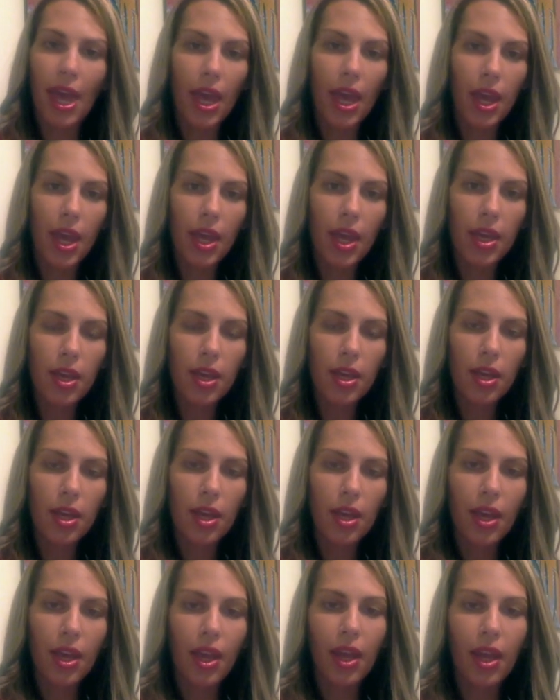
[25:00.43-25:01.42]
aid
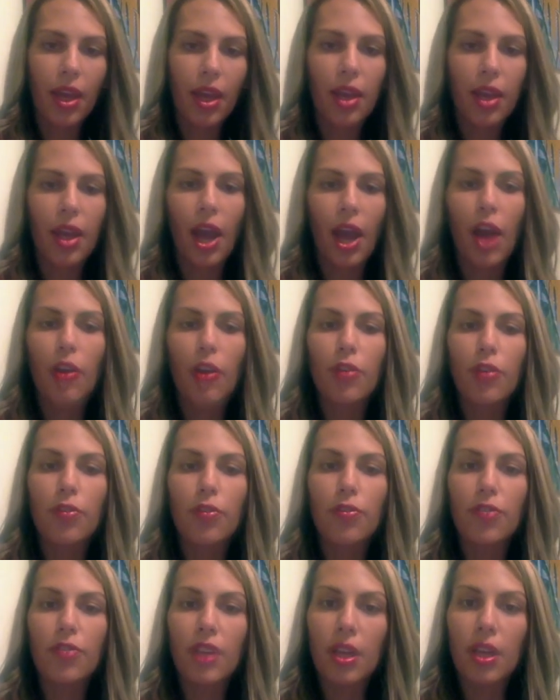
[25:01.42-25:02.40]
in how you
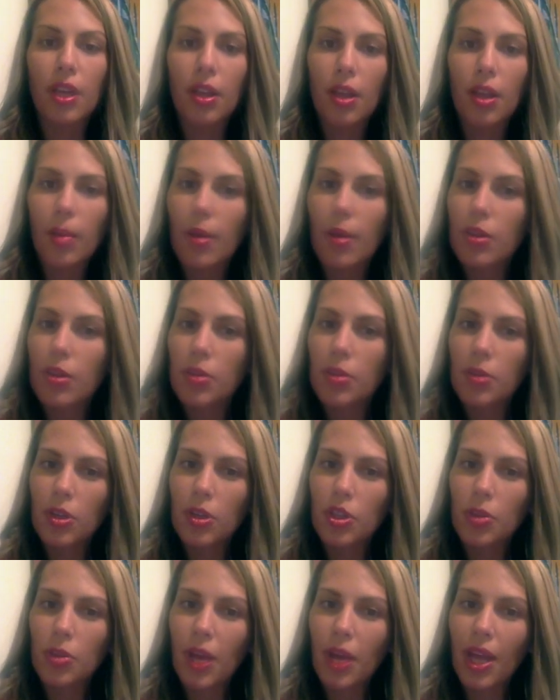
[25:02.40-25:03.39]
feel about
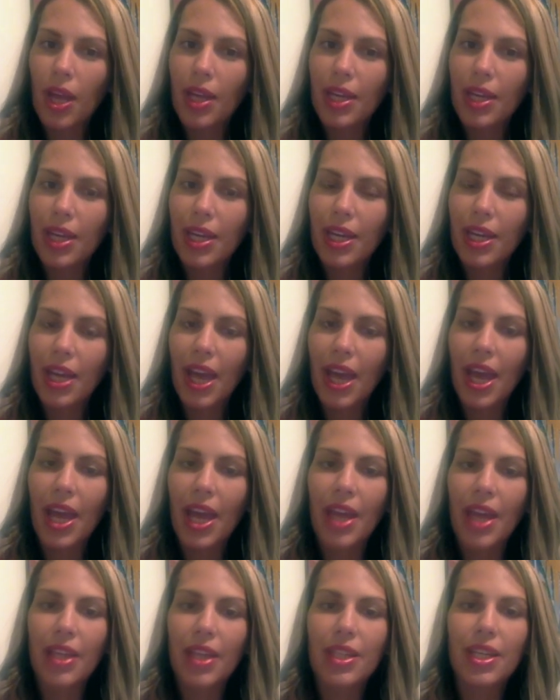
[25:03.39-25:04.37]
spirituality,
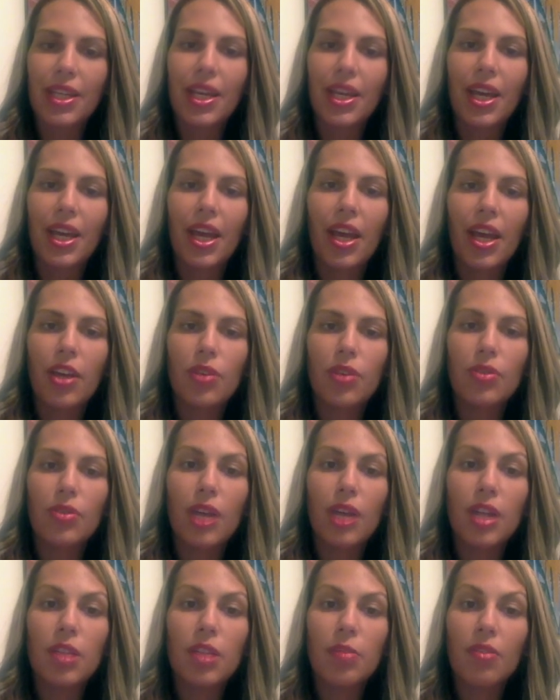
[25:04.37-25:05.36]
and you
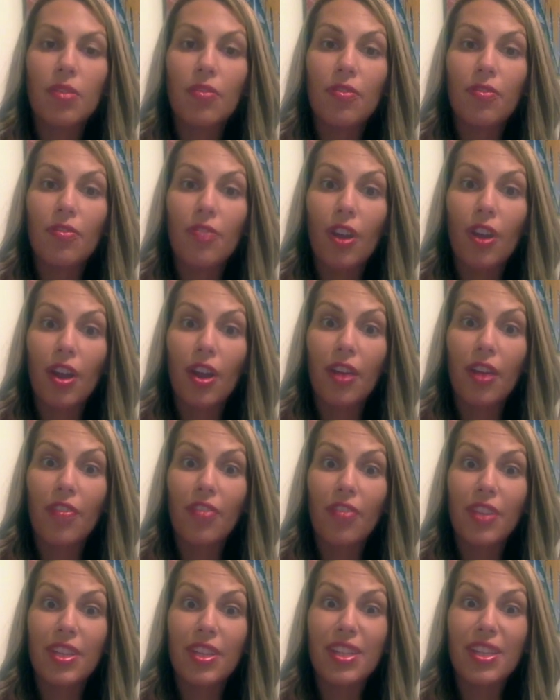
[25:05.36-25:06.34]
tend to be very
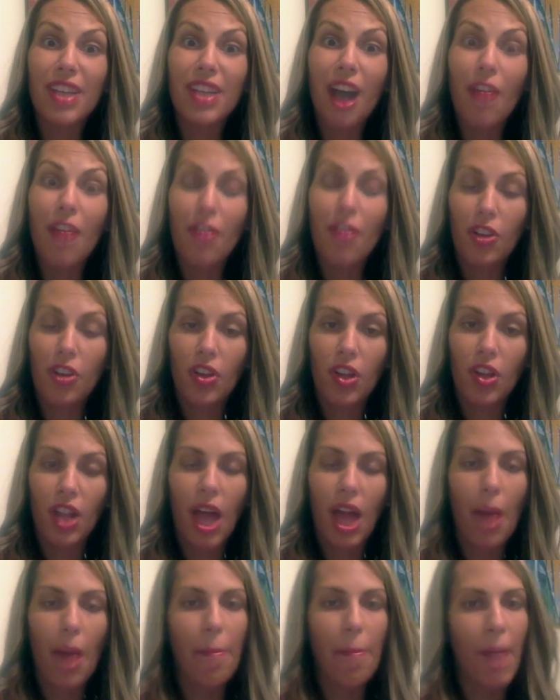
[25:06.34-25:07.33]

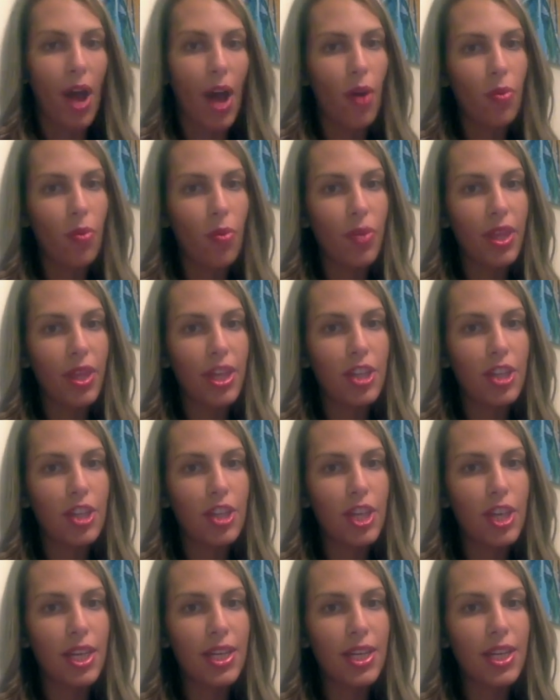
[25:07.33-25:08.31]
philosophical about
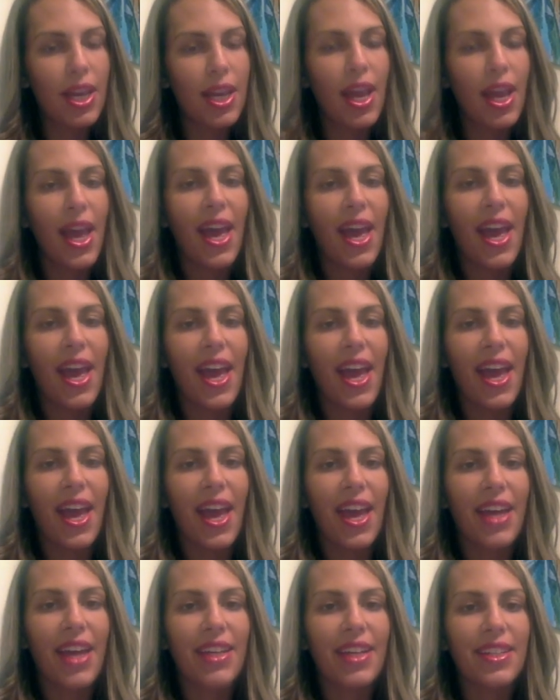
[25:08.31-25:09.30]
religion
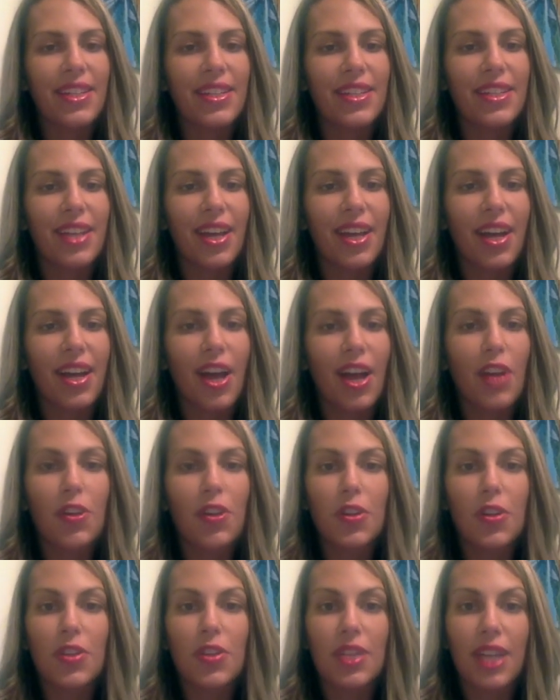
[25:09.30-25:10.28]
and
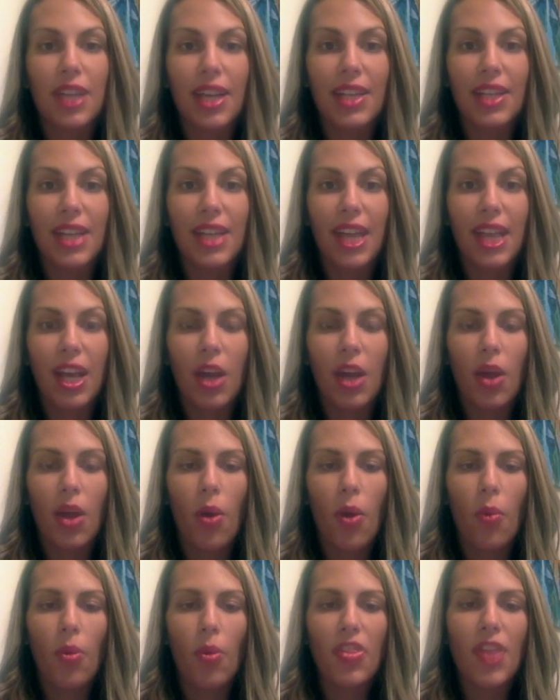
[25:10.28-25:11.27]
understanding
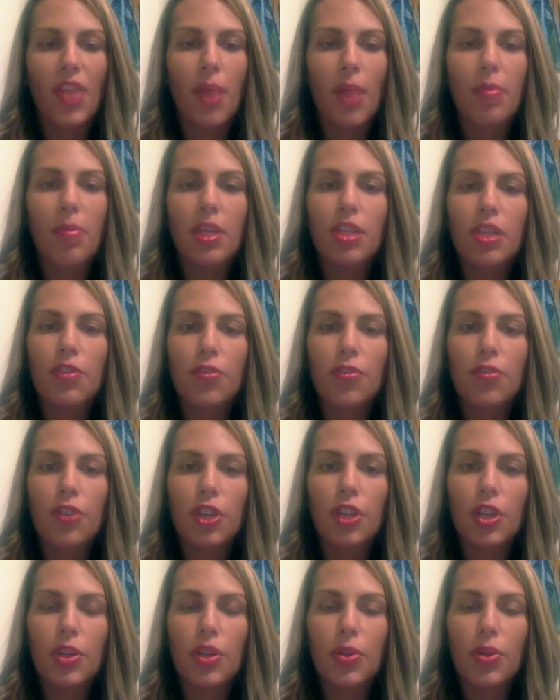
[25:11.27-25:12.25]
what that means for
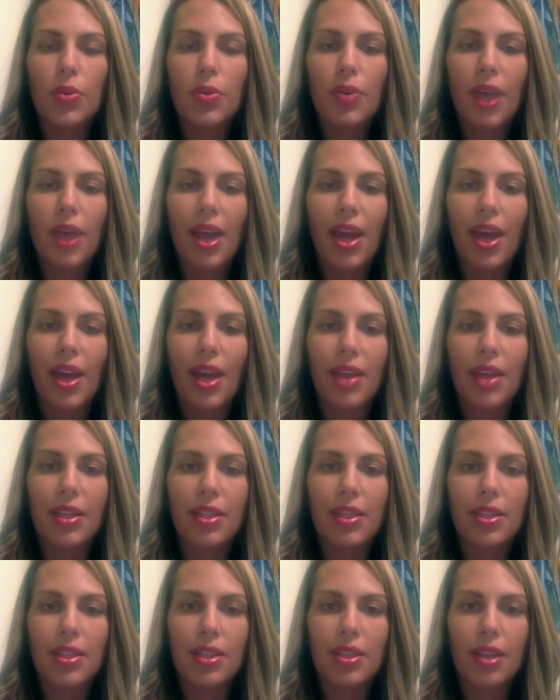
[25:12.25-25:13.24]
you,
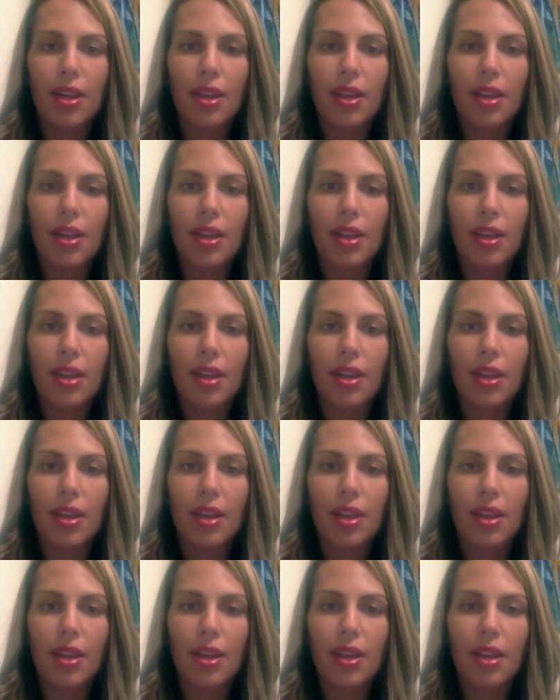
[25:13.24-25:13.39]
and